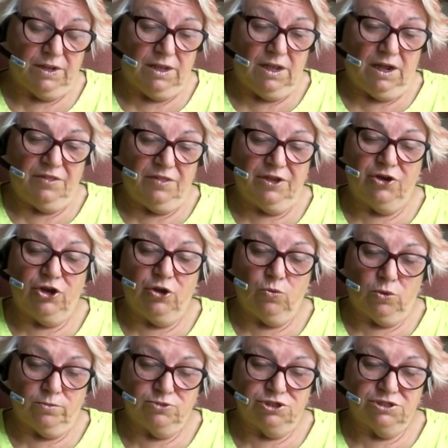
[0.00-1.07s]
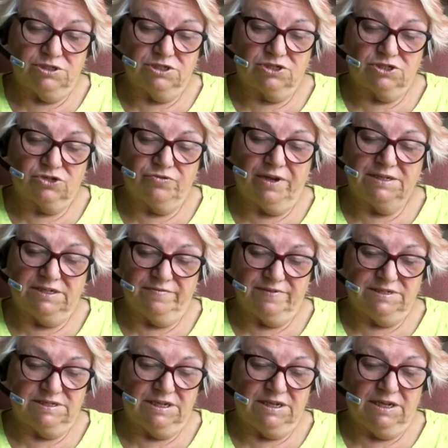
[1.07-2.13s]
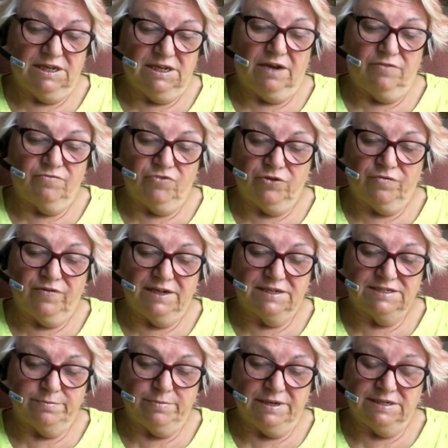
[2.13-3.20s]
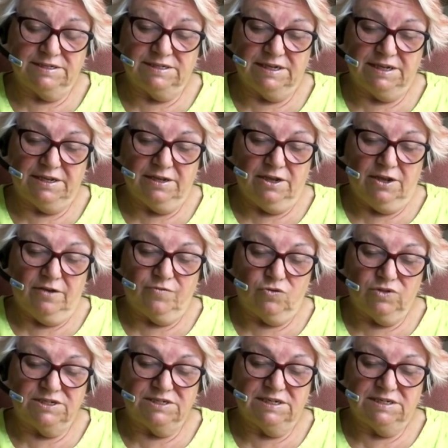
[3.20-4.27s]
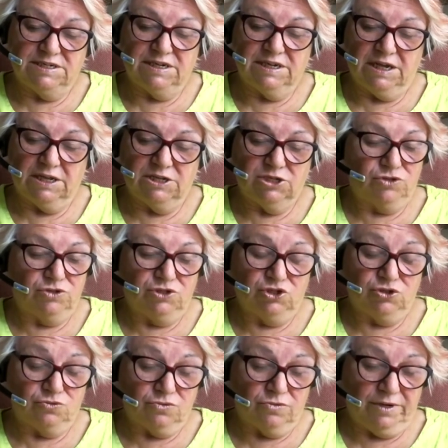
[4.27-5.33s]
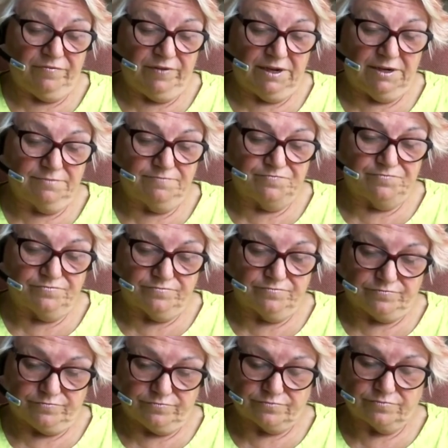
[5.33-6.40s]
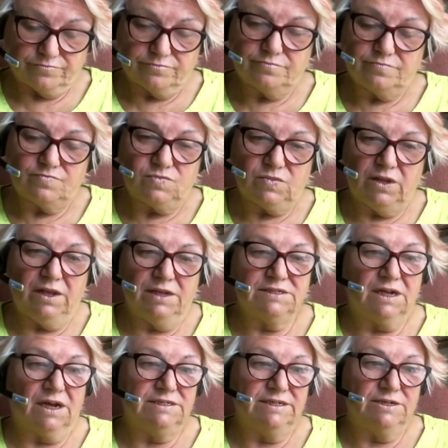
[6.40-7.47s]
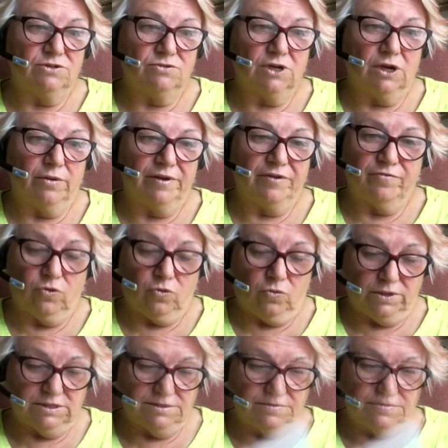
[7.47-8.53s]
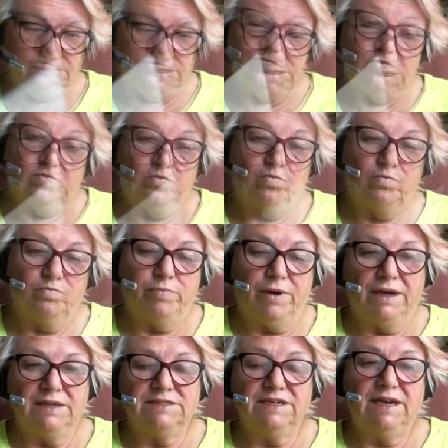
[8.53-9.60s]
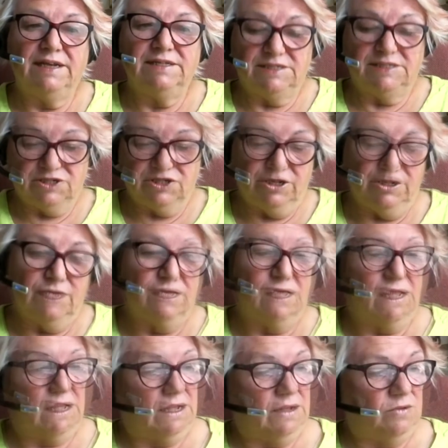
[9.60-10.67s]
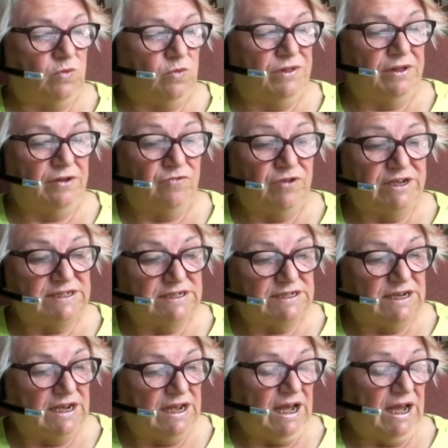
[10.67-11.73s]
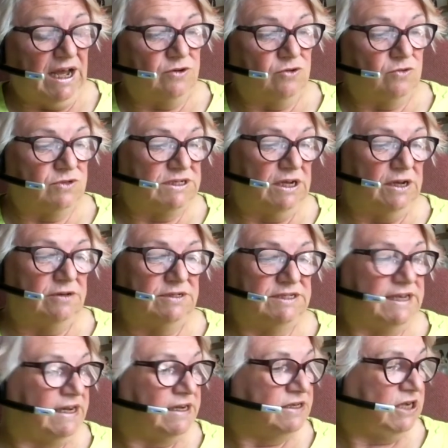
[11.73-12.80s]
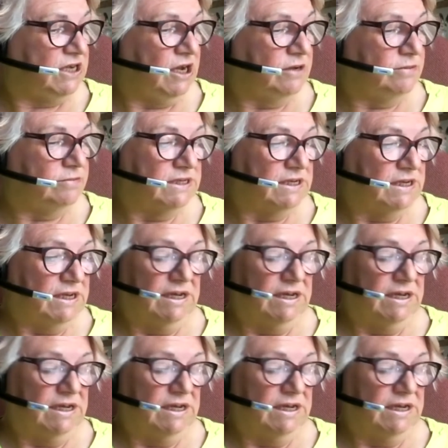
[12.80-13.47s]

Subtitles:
I think new options, creativity, and real flexibility for the city country dual living is ideal going forward. Buy-to-let is new within reason, and also second homes.